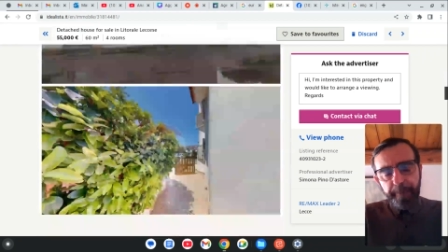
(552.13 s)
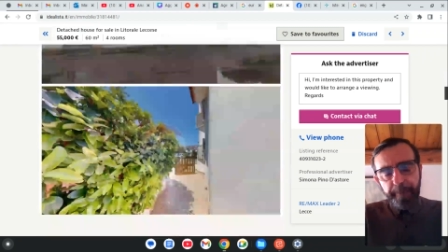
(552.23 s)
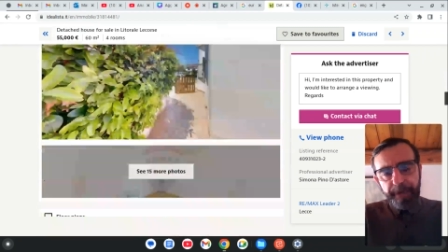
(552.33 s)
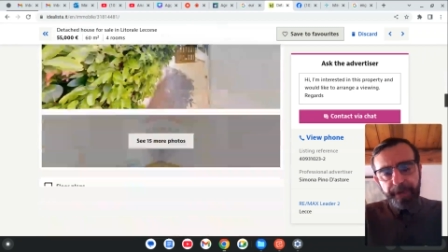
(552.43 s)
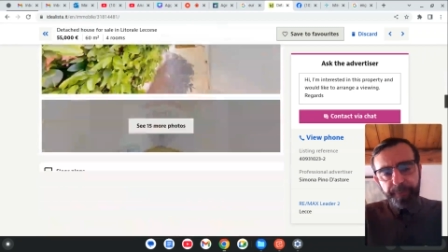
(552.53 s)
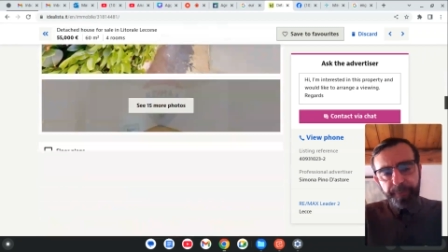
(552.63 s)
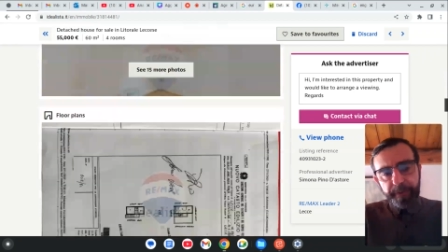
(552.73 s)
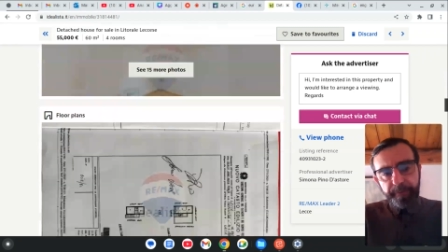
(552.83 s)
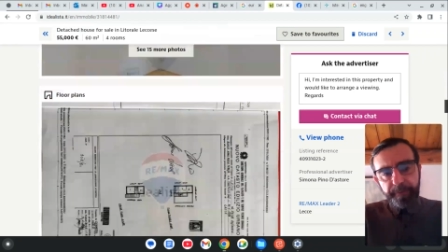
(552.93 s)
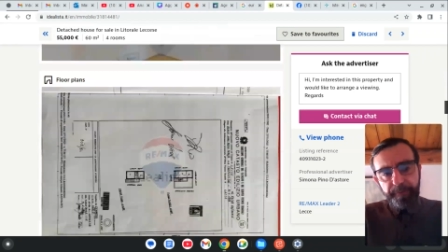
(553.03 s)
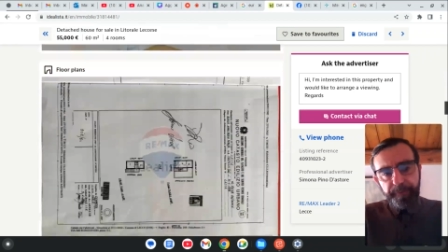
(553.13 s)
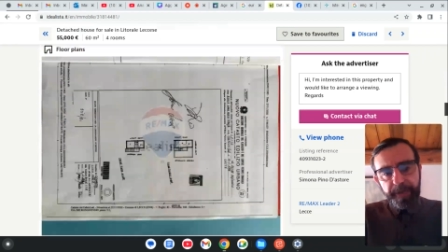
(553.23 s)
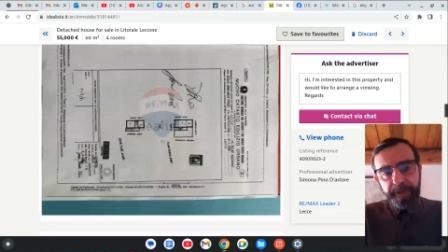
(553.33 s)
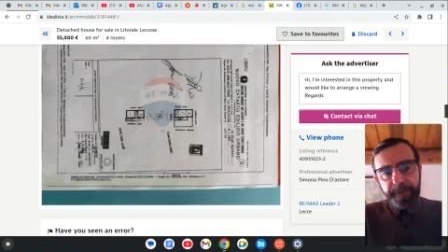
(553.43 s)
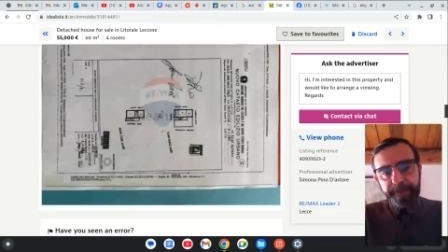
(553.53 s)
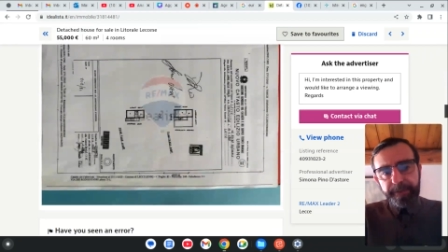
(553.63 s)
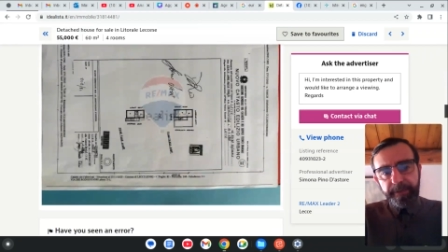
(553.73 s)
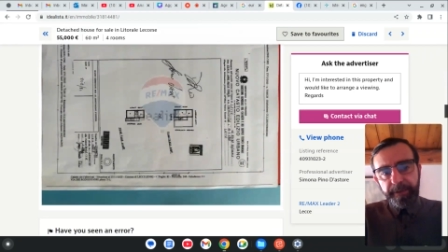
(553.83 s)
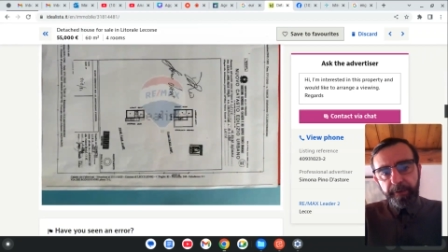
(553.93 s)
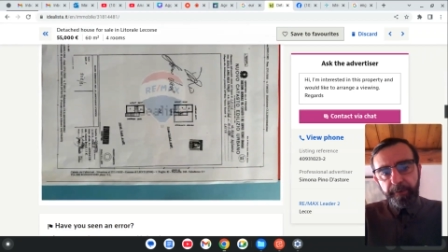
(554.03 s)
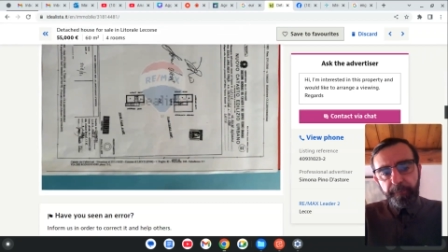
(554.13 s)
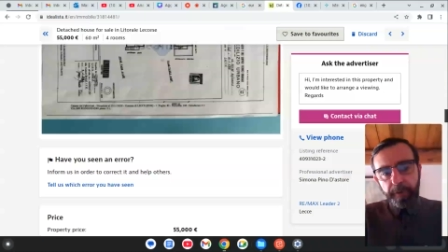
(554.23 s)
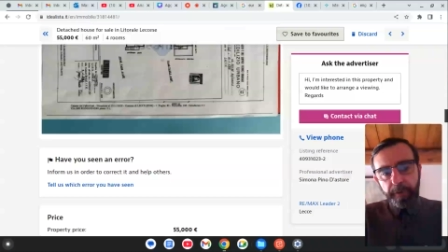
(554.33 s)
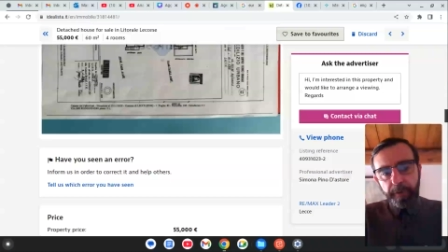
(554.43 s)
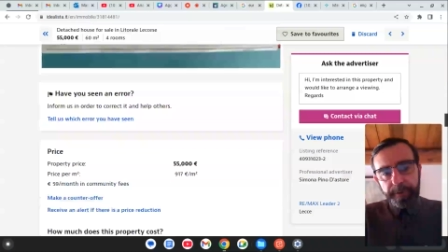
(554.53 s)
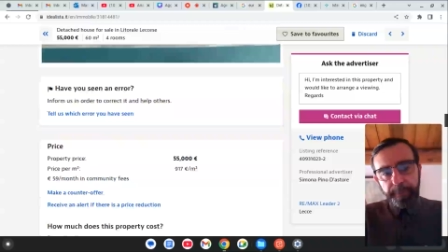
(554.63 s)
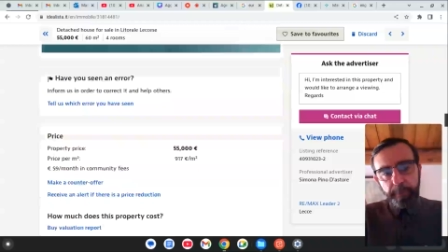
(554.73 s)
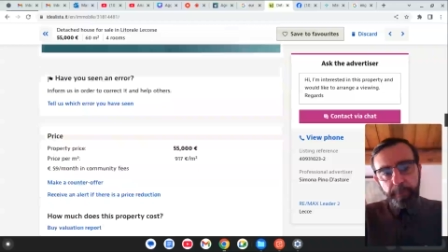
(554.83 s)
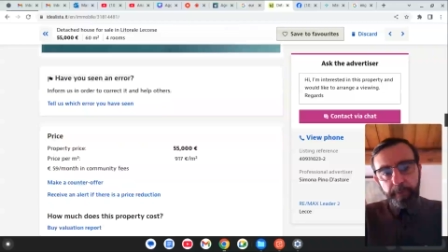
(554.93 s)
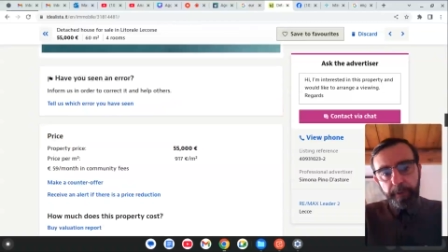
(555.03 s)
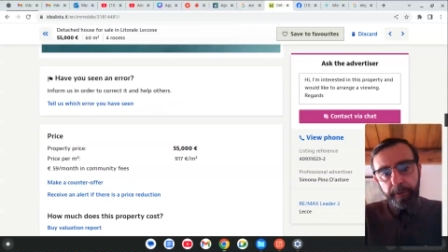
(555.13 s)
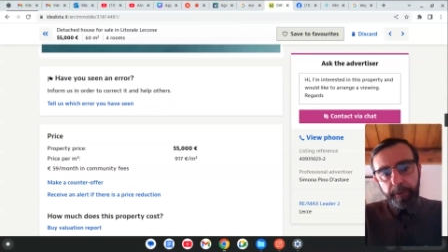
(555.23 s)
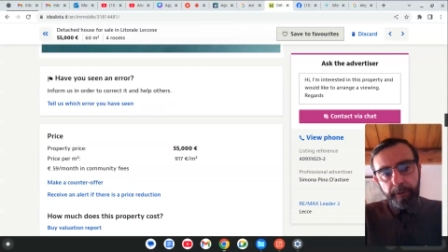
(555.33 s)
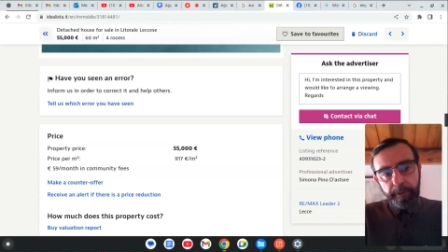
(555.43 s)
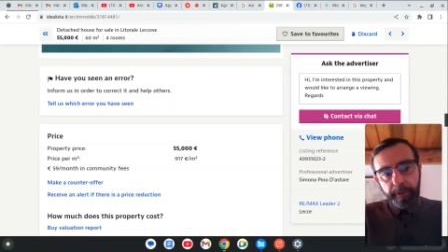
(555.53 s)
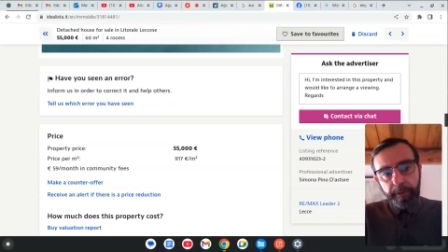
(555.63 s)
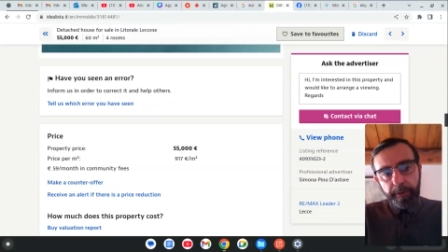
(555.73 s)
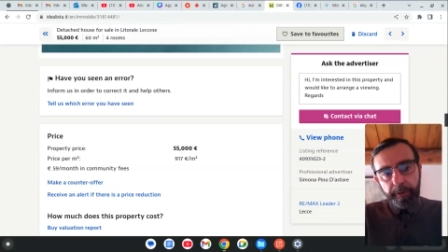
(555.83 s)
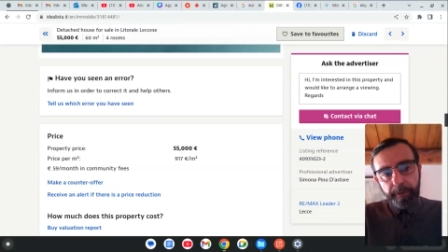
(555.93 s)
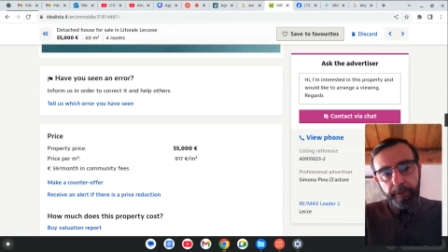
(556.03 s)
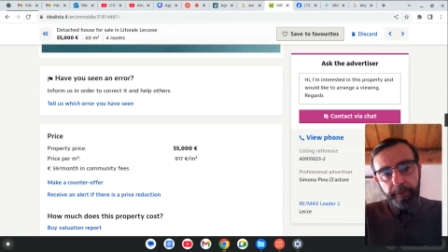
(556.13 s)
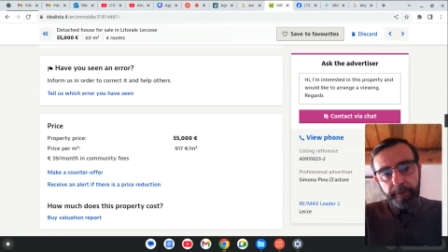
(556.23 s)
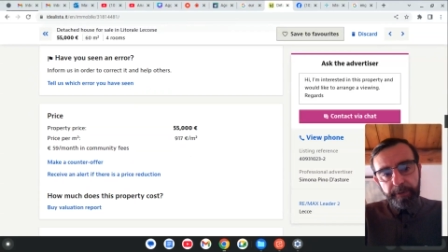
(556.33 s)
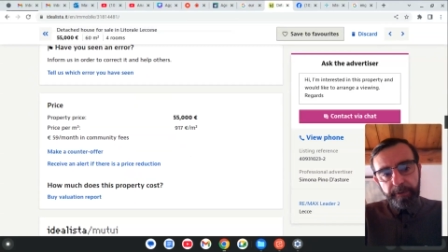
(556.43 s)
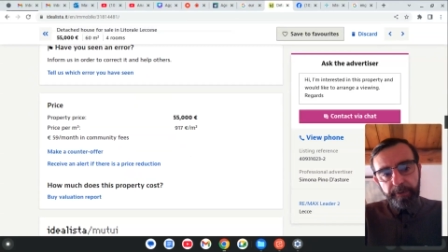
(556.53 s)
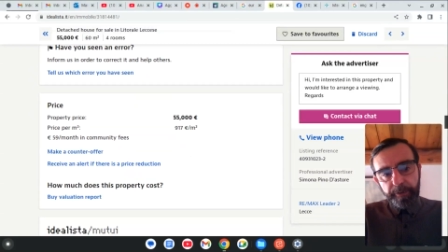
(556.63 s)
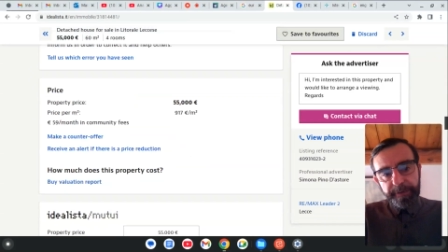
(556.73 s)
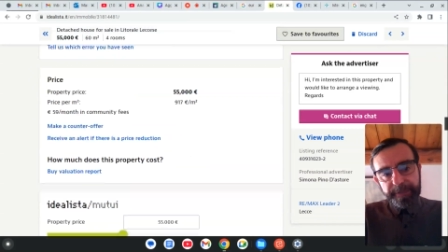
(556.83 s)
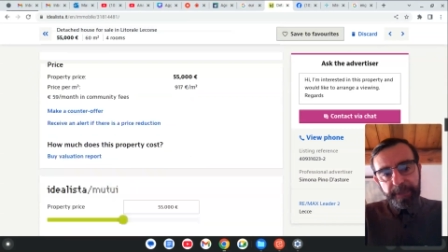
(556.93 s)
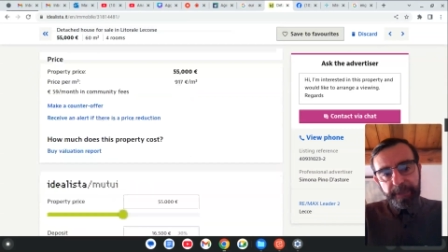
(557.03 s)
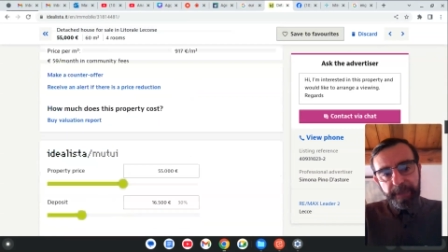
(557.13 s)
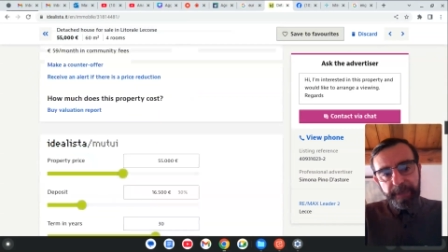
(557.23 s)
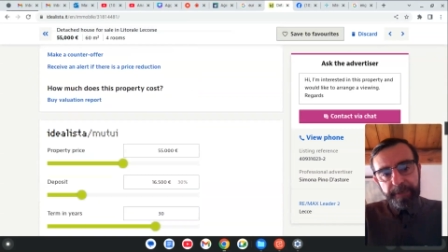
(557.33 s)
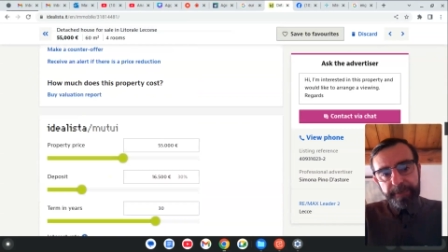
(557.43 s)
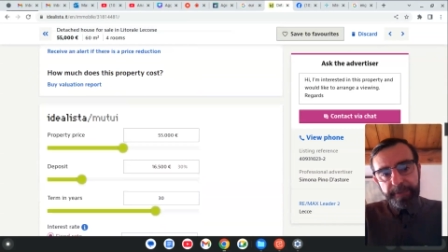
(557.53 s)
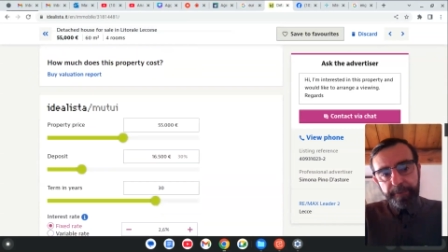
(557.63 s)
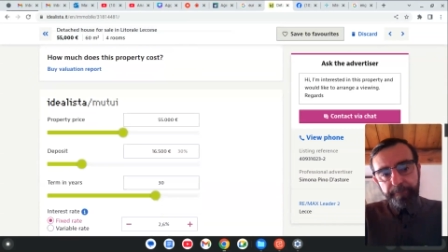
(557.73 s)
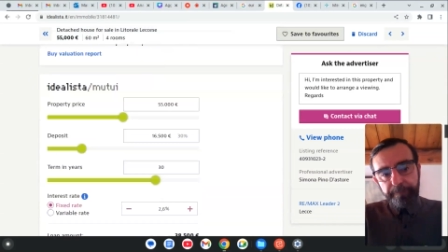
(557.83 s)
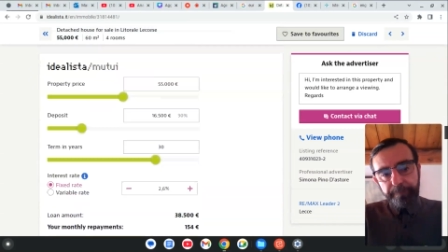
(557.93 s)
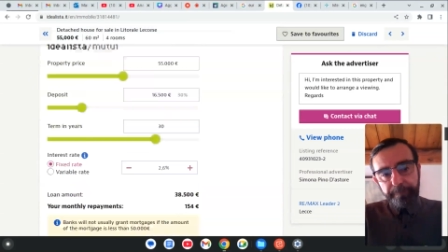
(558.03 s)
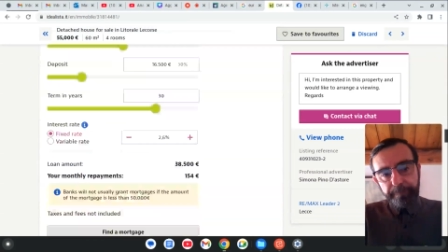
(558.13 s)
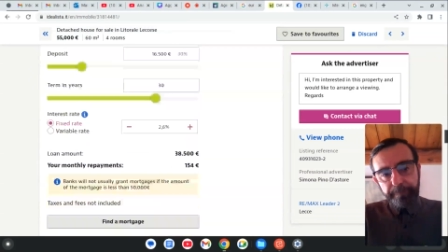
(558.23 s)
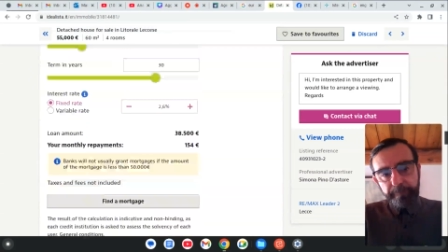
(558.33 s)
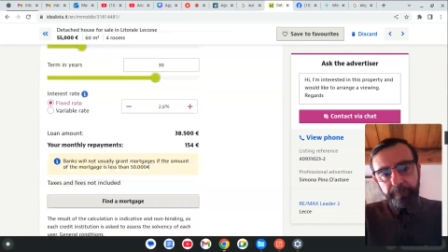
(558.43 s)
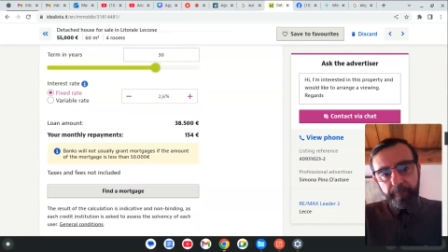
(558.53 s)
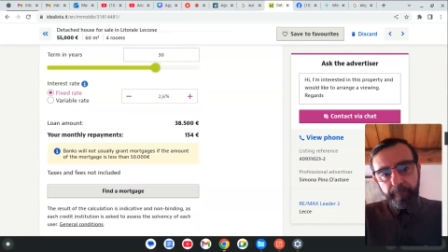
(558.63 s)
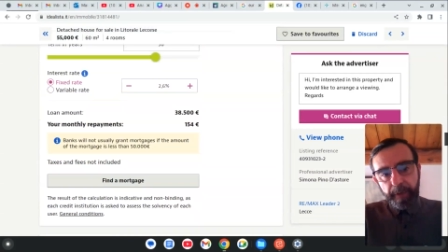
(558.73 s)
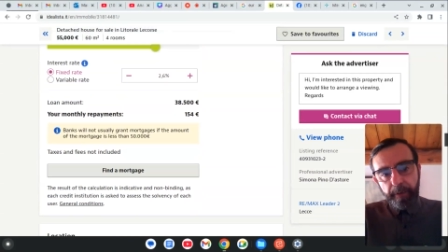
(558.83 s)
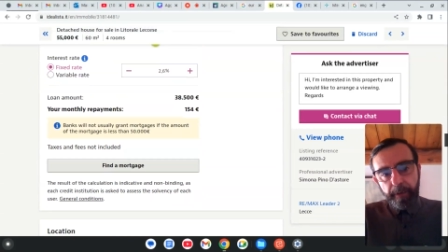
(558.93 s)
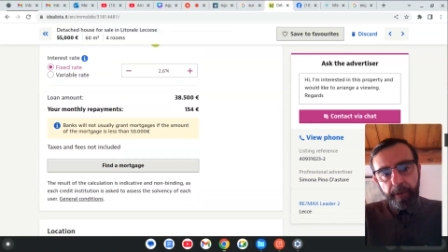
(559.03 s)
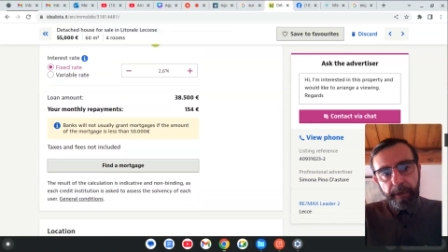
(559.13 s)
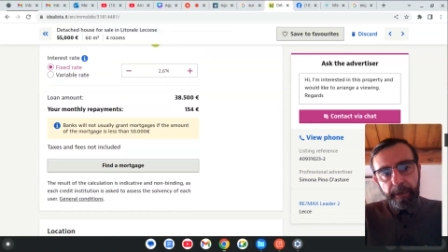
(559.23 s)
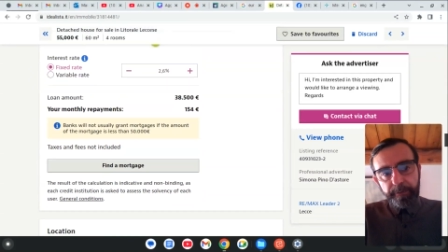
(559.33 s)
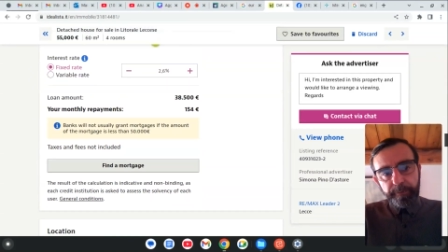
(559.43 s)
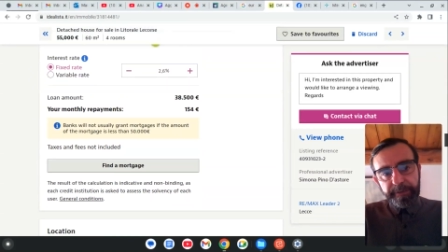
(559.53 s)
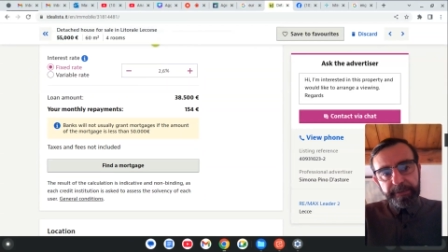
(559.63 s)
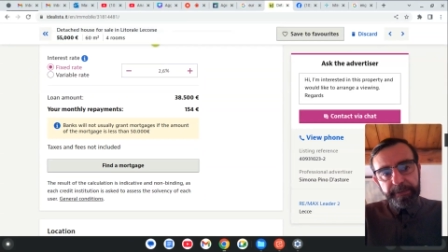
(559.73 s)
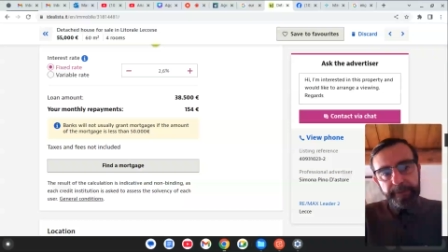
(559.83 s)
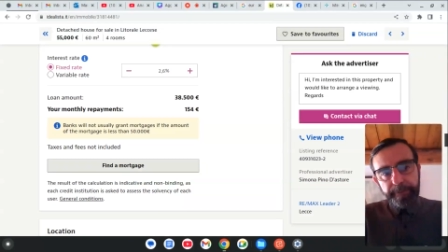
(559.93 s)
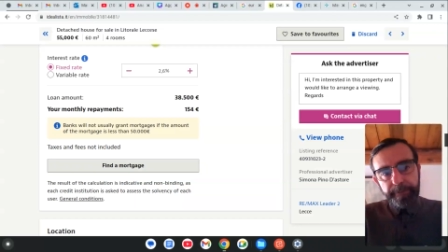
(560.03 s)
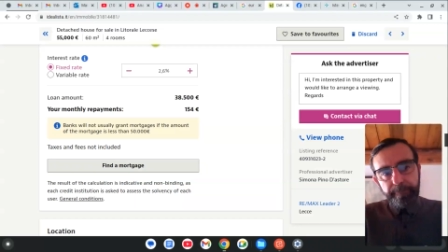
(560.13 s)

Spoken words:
management fees here, for example. They are not saying anything. I don't see.